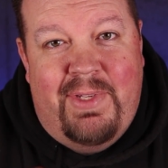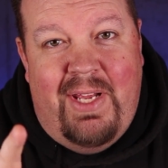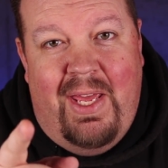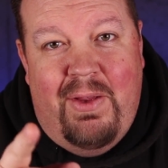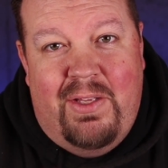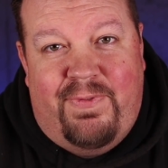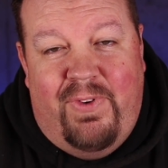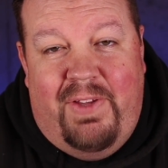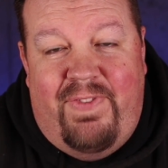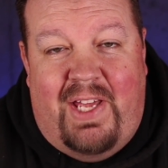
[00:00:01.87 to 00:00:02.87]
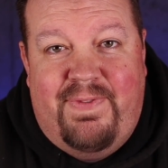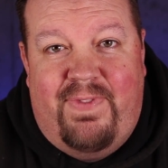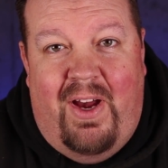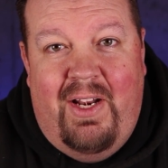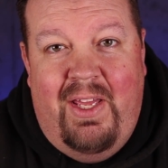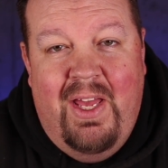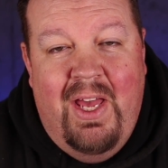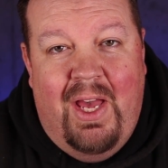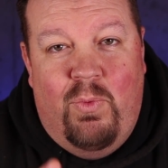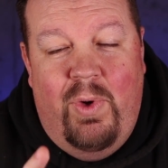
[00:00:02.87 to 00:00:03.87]
Today is Freaky Fast Friday,
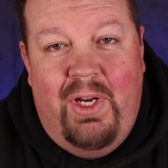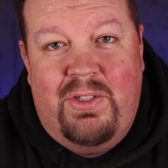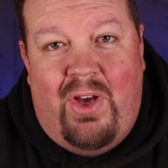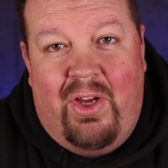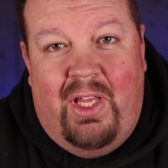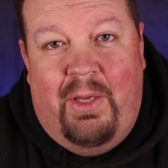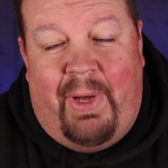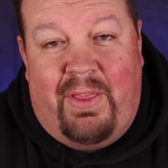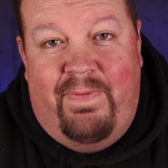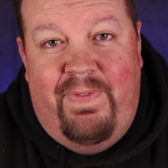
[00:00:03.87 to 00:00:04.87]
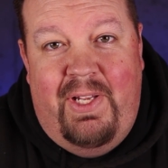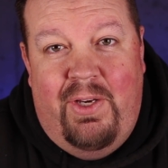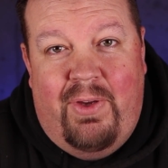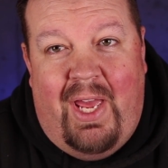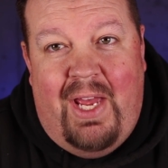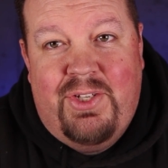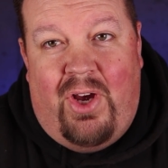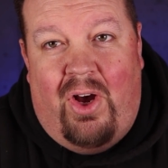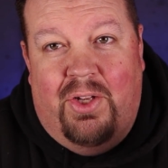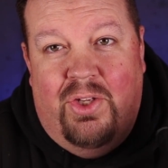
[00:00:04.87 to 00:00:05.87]
and we are talking about the video cache
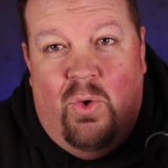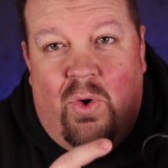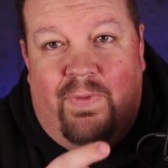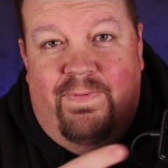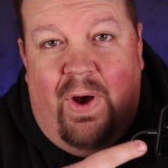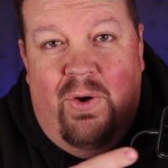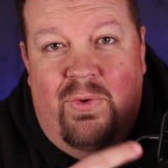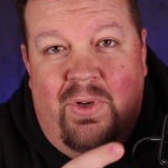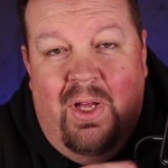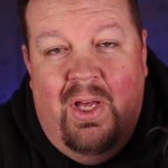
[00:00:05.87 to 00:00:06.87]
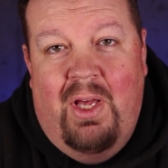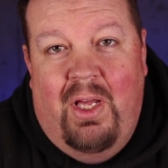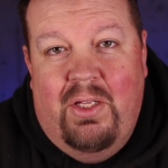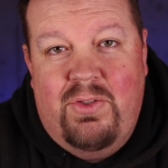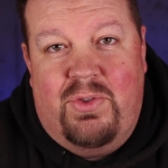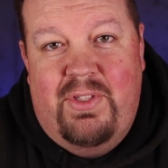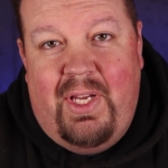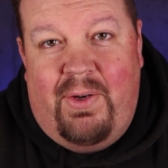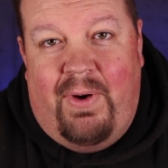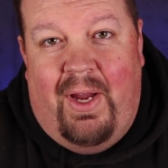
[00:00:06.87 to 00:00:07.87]
on your phone, so
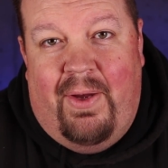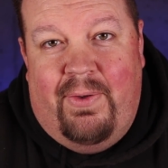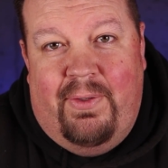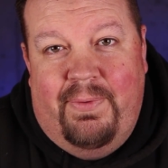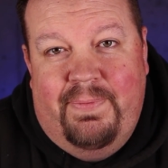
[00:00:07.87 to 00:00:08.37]
stick around.